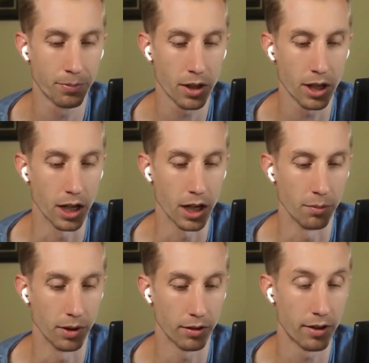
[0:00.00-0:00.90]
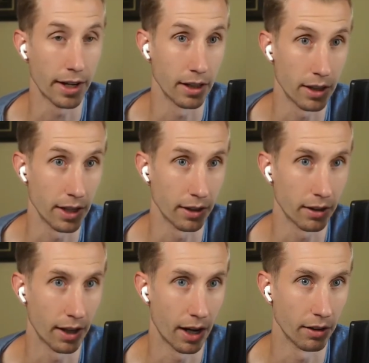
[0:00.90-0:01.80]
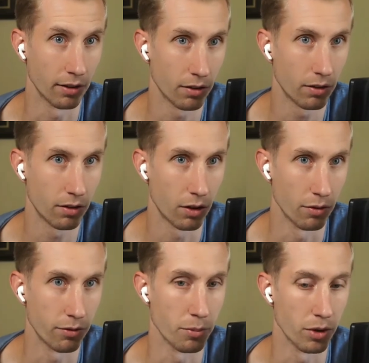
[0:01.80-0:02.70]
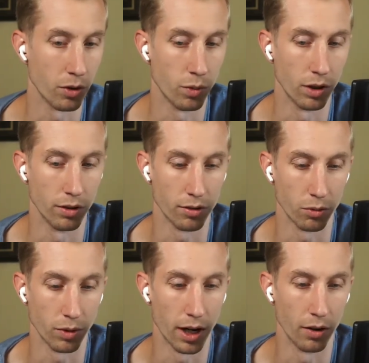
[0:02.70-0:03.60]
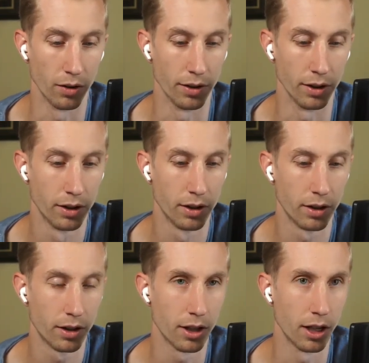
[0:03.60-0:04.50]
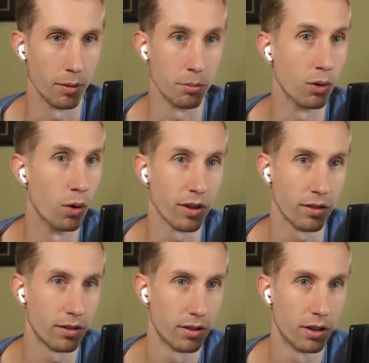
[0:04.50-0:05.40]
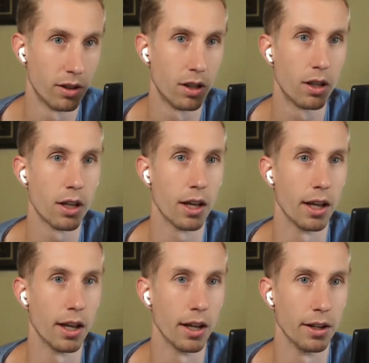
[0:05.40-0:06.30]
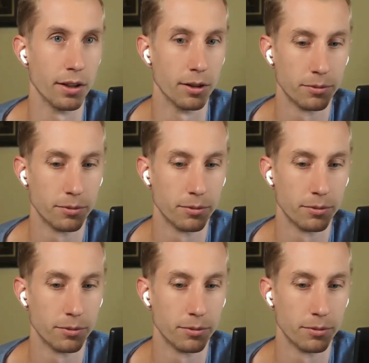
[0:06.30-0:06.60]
Um, second thing that I heard from you was around uh, employees and